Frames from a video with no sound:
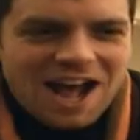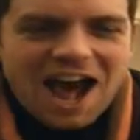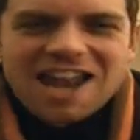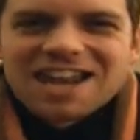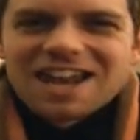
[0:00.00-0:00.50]

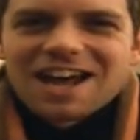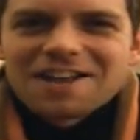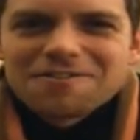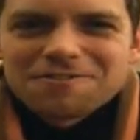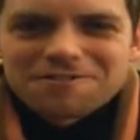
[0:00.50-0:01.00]
a
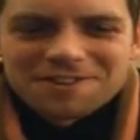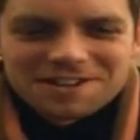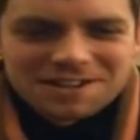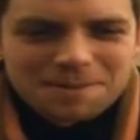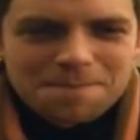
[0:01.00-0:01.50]
life
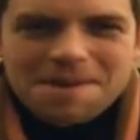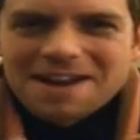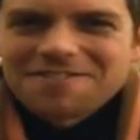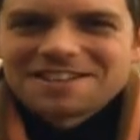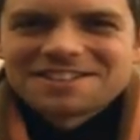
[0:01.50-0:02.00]

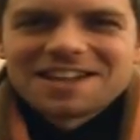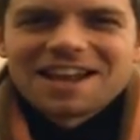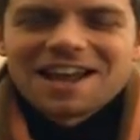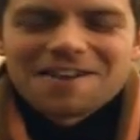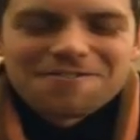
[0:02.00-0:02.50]
manifest a
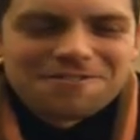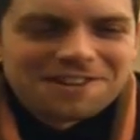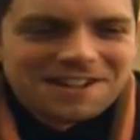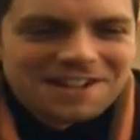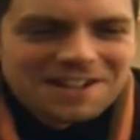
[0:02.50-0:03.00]
life
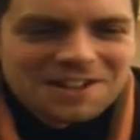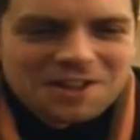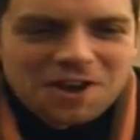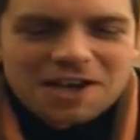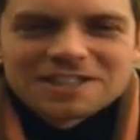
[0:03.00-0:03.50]

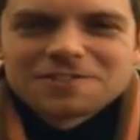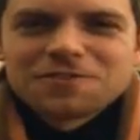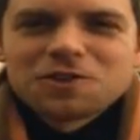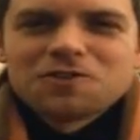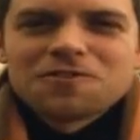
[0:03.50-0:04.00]
that is
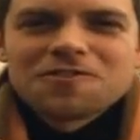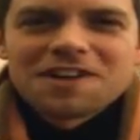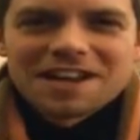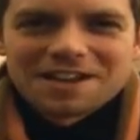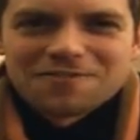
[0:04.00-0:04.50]

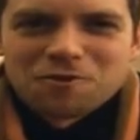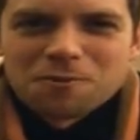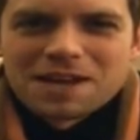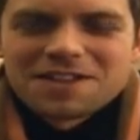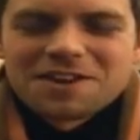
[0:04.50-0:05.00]
fulfilling for
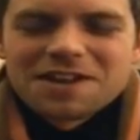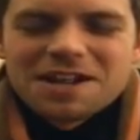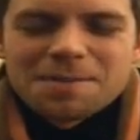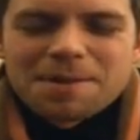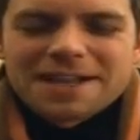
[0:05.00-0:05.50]
me, that
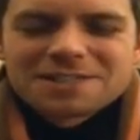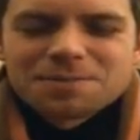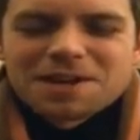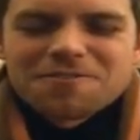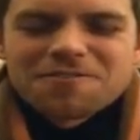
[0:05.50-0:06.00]
makes
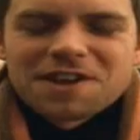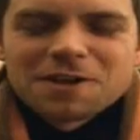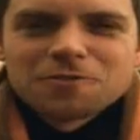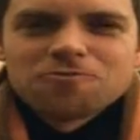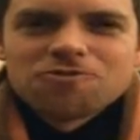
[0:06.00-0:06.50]
me
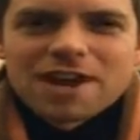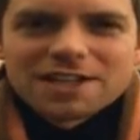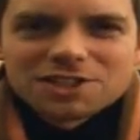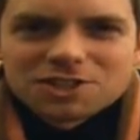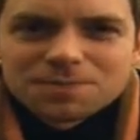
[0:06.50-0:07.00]
feel
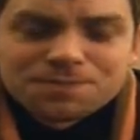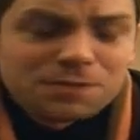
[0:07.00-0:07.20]
rich.